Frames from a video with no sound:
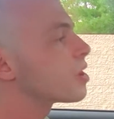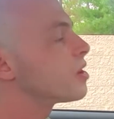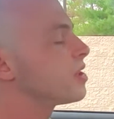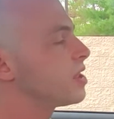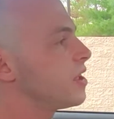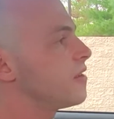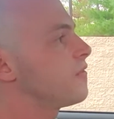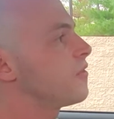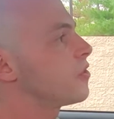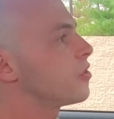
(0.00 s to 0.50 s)

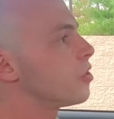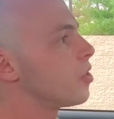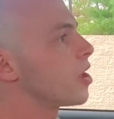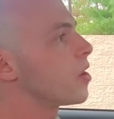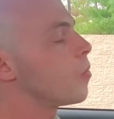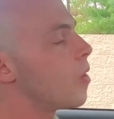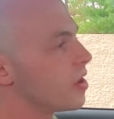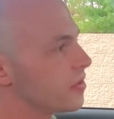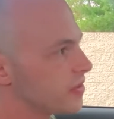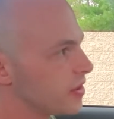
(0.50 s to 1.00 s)
Given the,
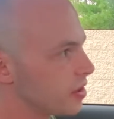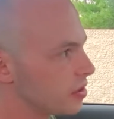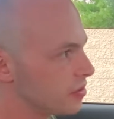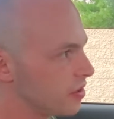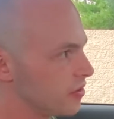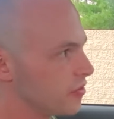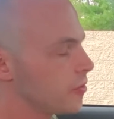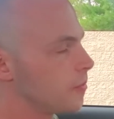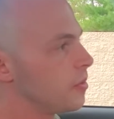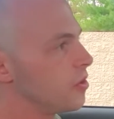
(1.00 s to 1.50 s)
like, wide-scale
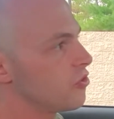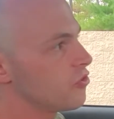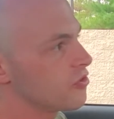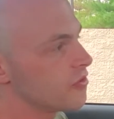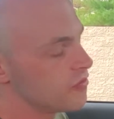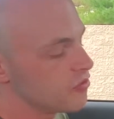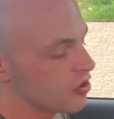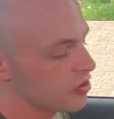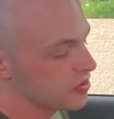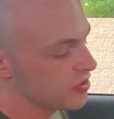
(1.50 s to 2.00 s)

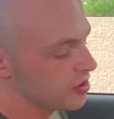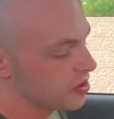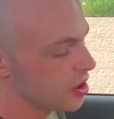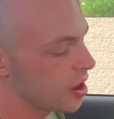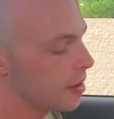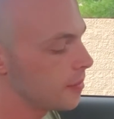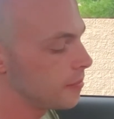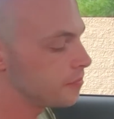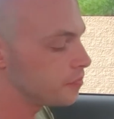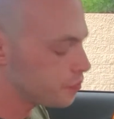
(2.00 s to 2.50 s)
distribution of
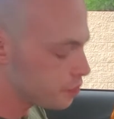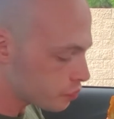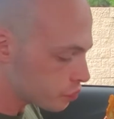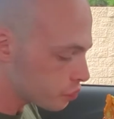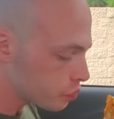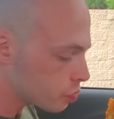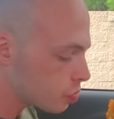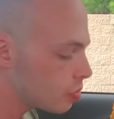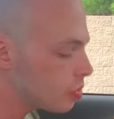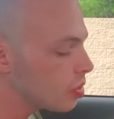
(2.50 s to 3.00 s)
just-in-time
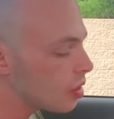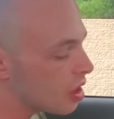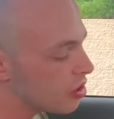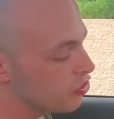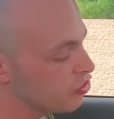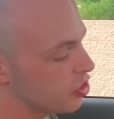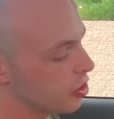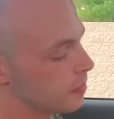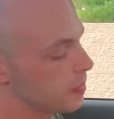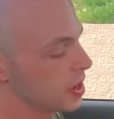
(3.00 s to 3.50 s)

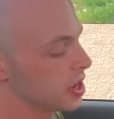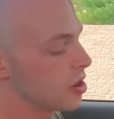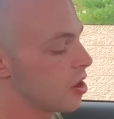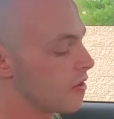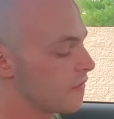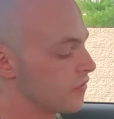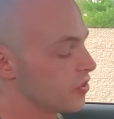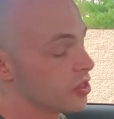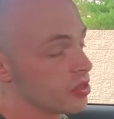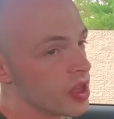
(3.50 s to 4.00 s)
shipping and
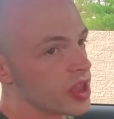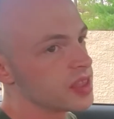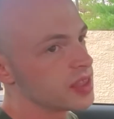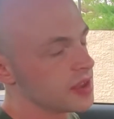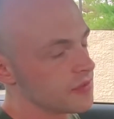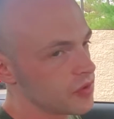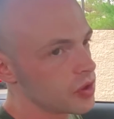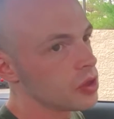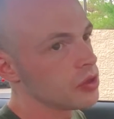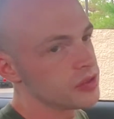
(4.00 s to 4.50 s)
often the, like,
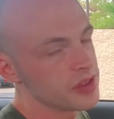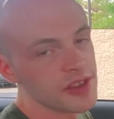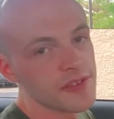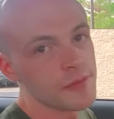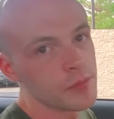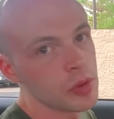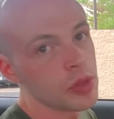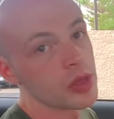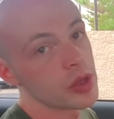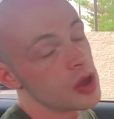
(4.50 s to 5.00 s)
difficulty
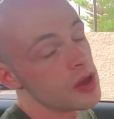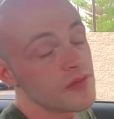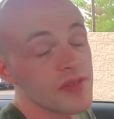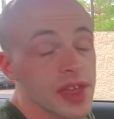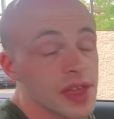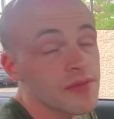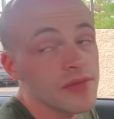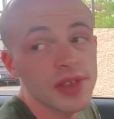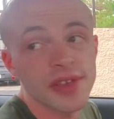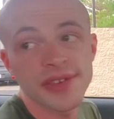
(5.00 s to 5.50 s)
of pulling off
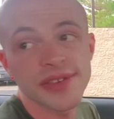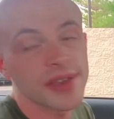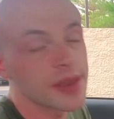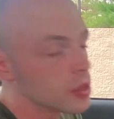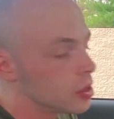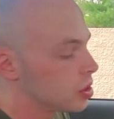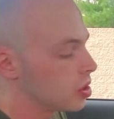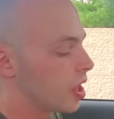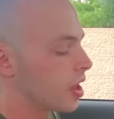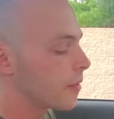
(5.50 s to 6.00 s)
even a
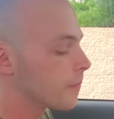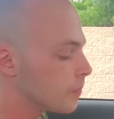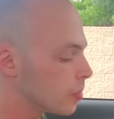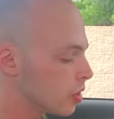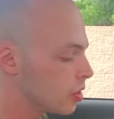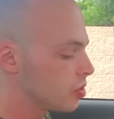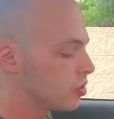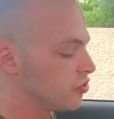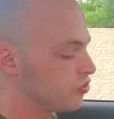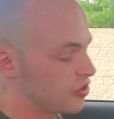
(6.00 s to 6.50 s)
single, like,
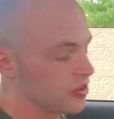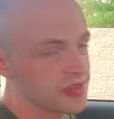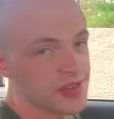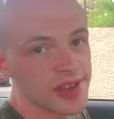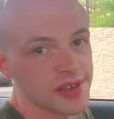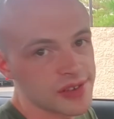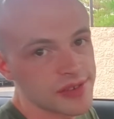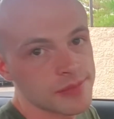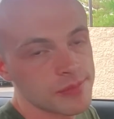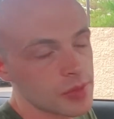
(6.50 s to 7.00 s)

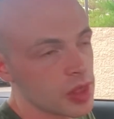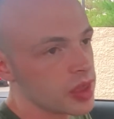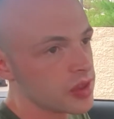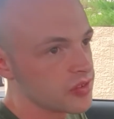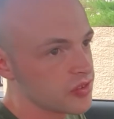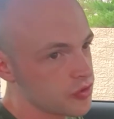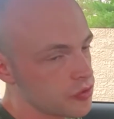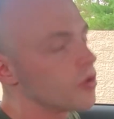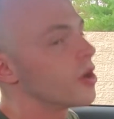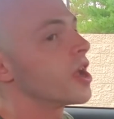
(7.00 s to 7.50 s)
logistics, like,
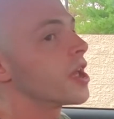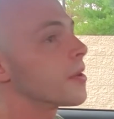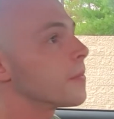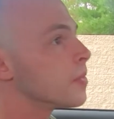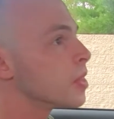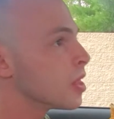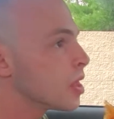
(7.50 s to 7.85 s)
strike.